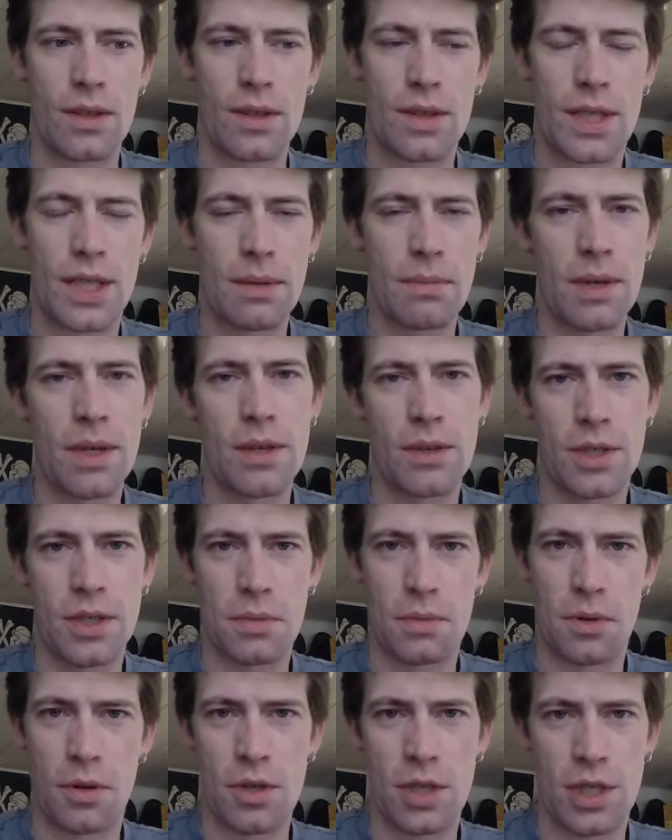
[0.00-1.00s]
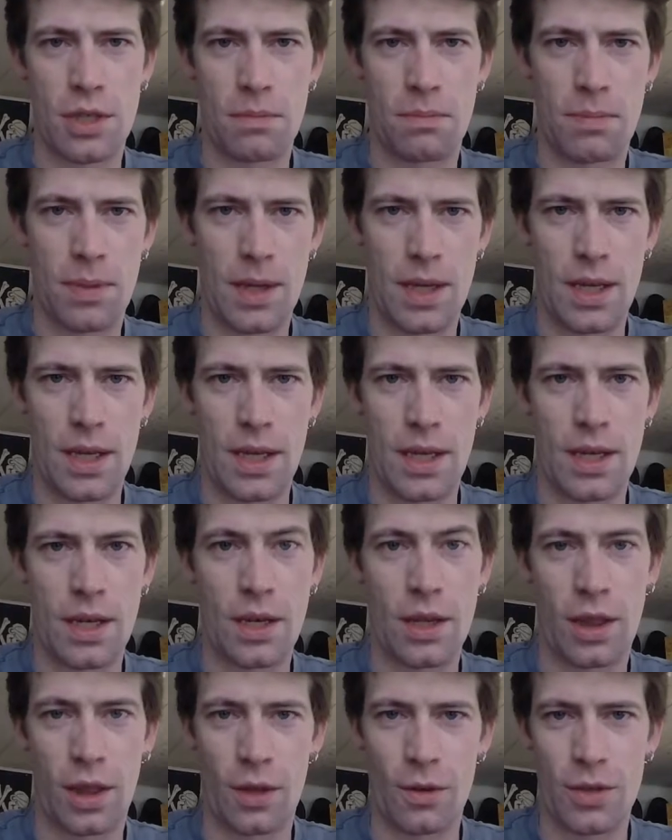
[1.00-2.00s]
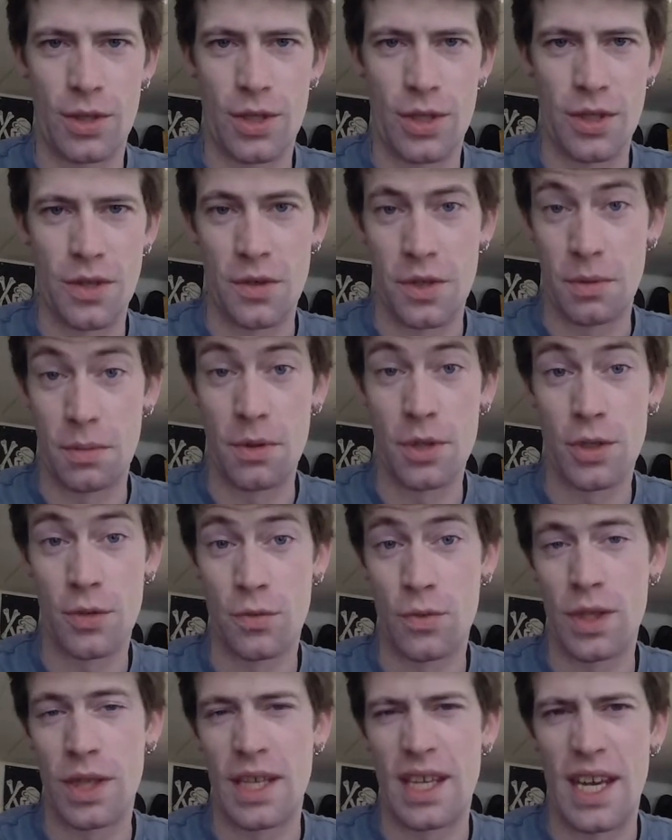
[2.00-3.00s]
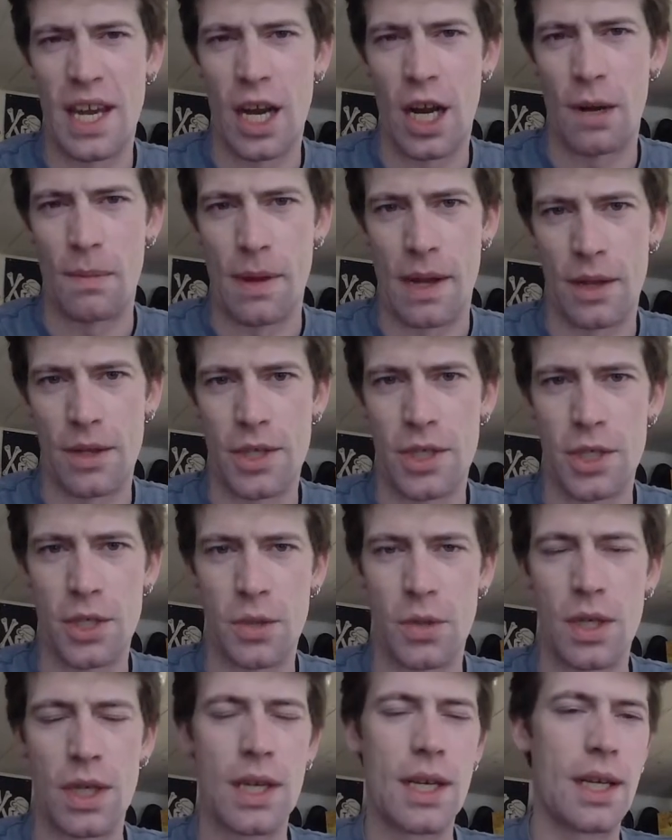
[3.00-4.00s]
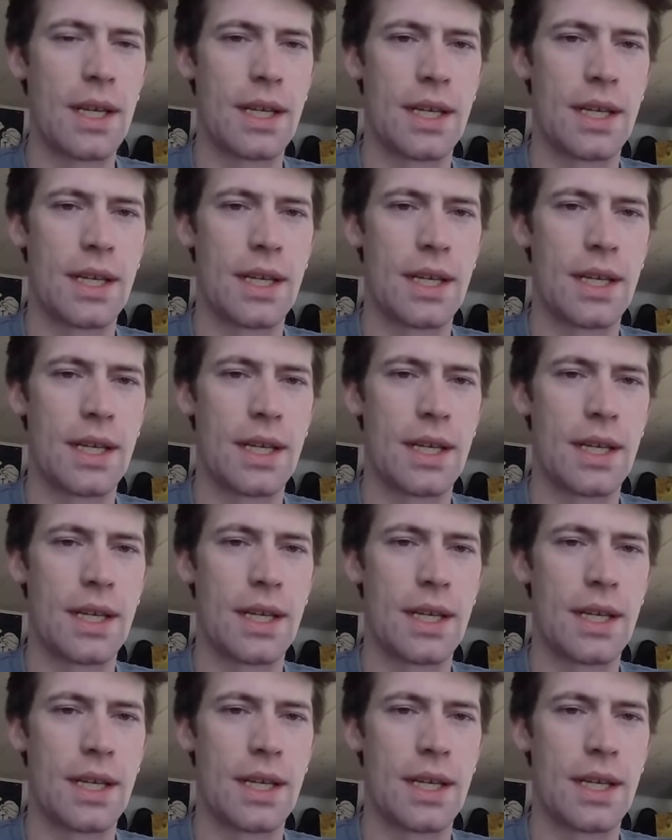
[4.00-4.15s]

somebody who's supposed to be close to you, supposed to really care about you,